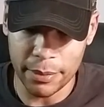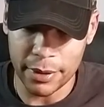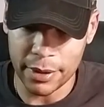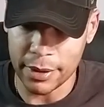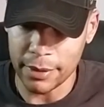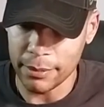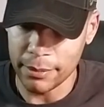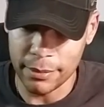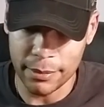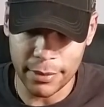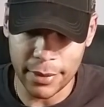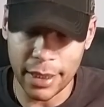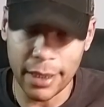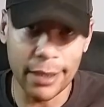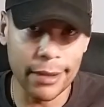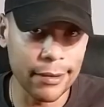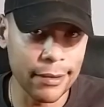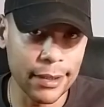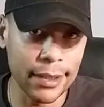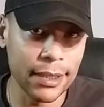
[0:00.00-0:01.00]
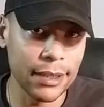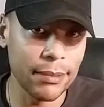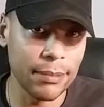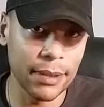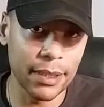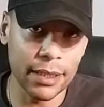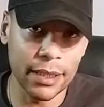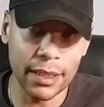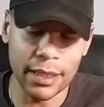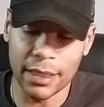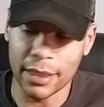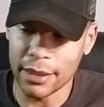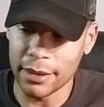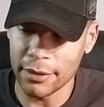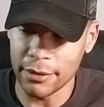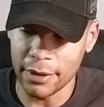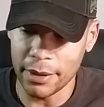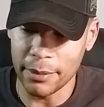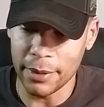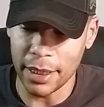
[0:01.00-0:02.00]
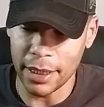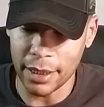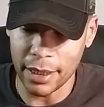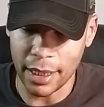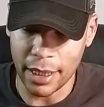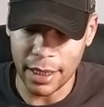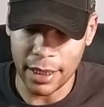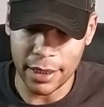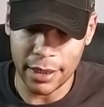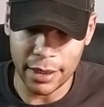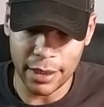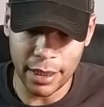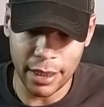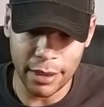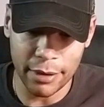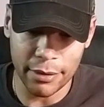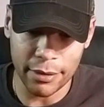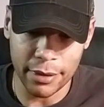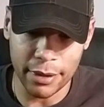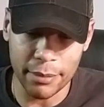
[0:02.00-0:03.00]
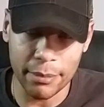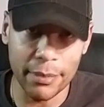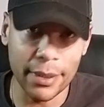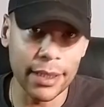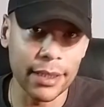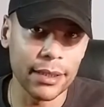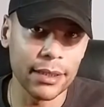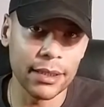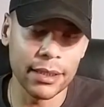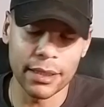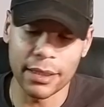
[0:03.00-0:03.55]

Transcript: And yeah, with this big thing, 3x9, you can't really miss.